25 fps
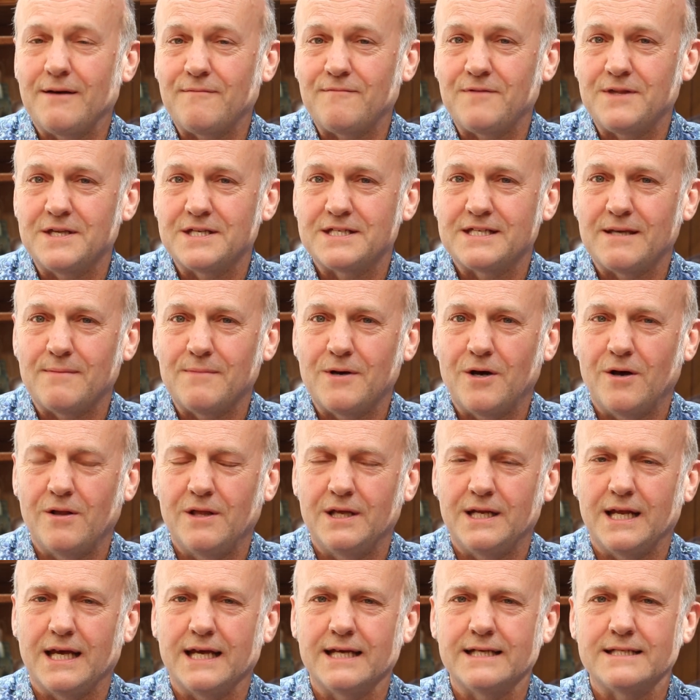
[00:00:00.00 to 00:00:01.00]
up for the summer
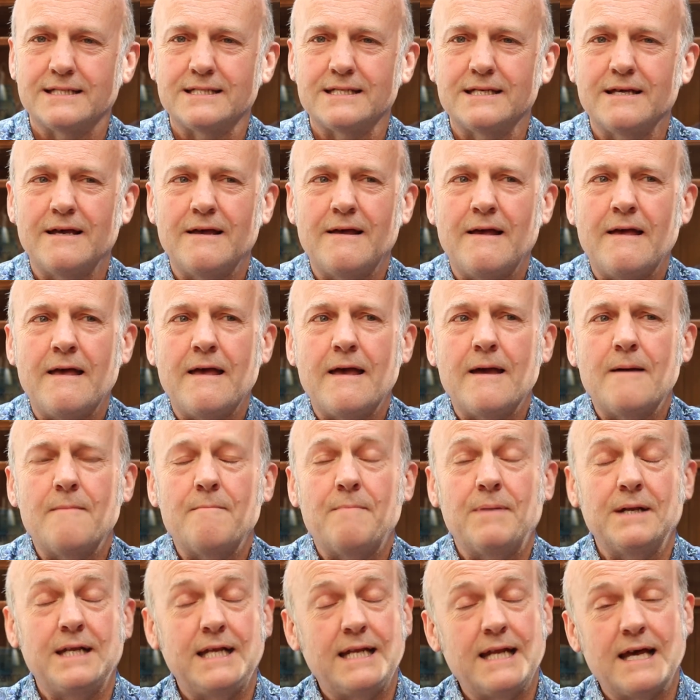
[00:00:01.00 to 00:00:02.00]
holidays.
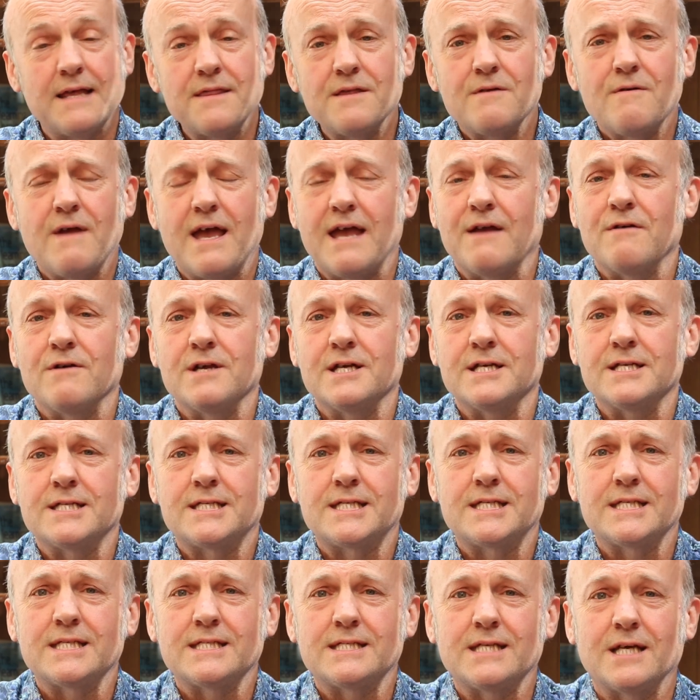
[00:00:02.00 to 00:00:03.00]
But in other
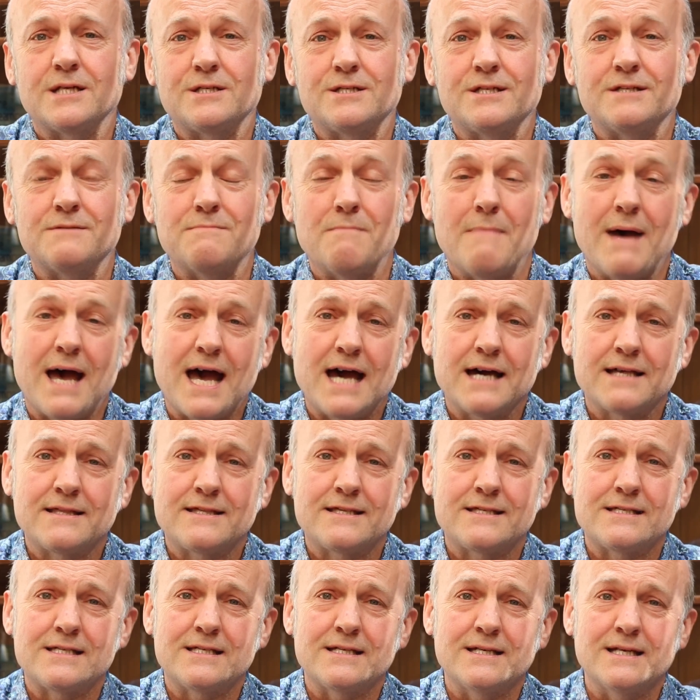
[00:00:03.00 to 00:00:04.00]
areas, such as
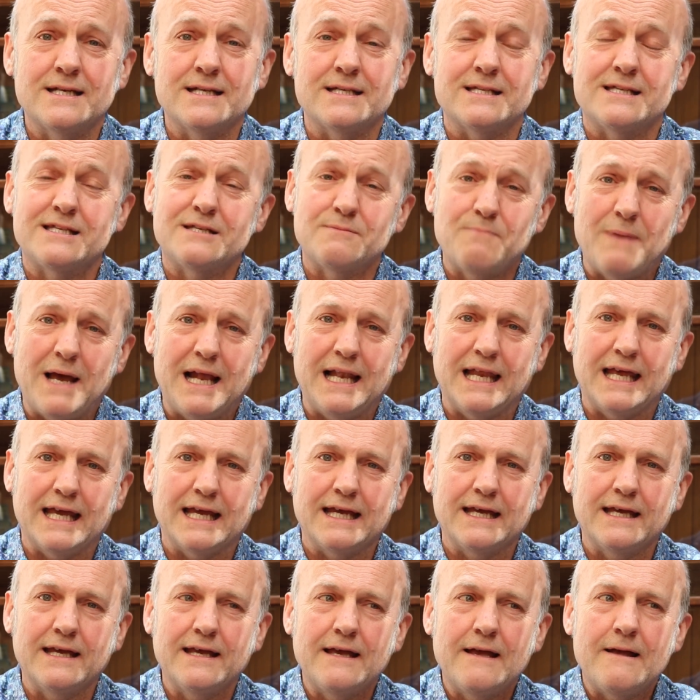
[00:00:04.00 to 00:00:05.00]
maths and
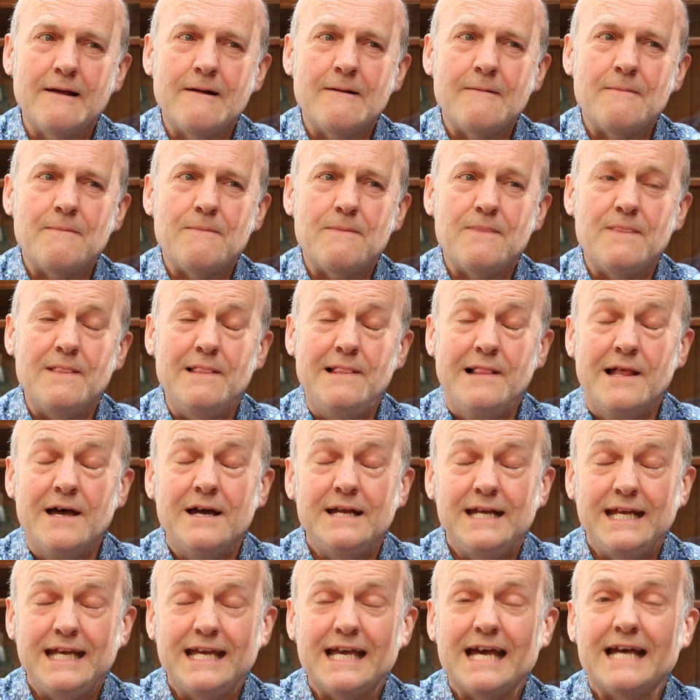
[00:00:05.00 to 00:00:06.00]
spelling,
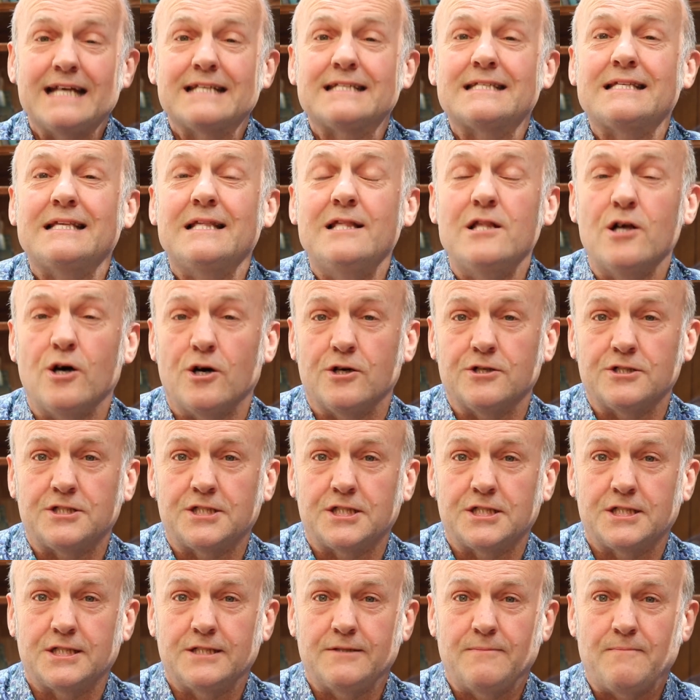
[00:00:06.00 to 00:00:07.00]
learning gets
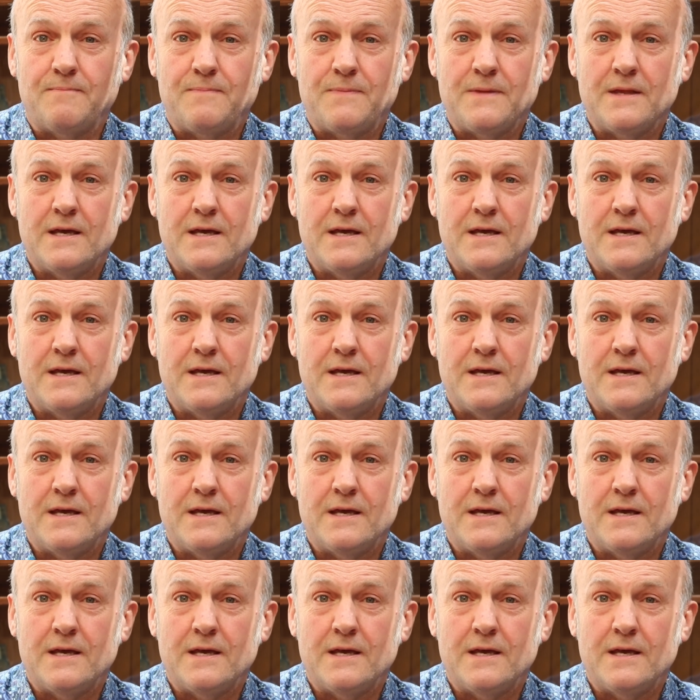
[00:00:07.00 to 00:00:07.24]
lost.